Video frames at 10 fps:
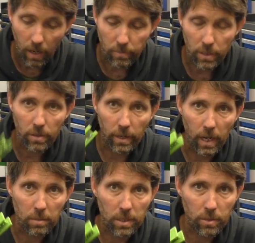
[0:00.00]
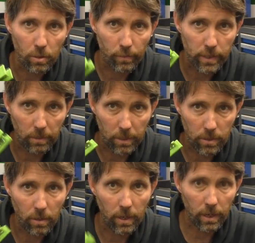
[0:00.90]
I'm just not one hundred percent sure if it's going to be
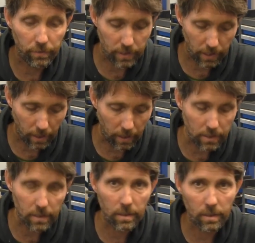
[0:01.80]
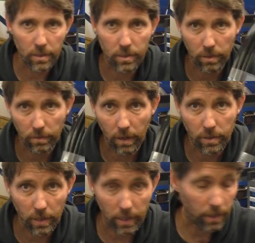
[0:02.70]
strong enough to cut this sort of
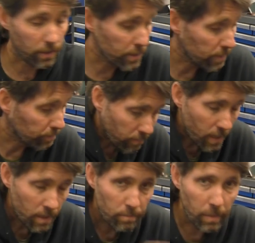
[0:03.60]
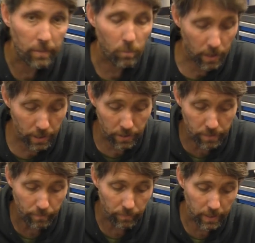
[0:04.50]
hydraulic hose. But what I'm going
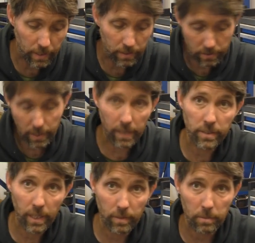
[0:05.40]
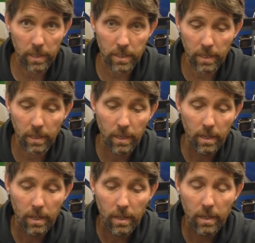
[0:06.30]
to do is take this out of its plastic,
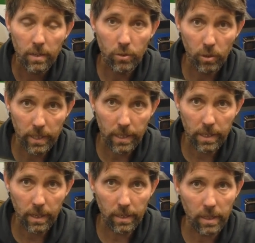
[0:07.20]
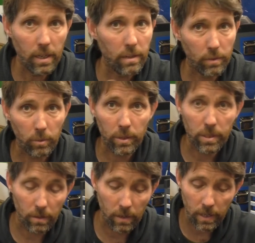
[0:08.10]
do a test cut here. If it
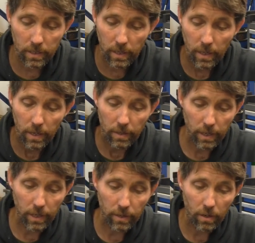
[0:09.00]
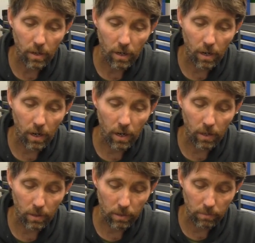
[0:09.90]
works all right, then
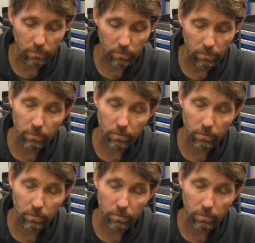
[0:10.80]
I'll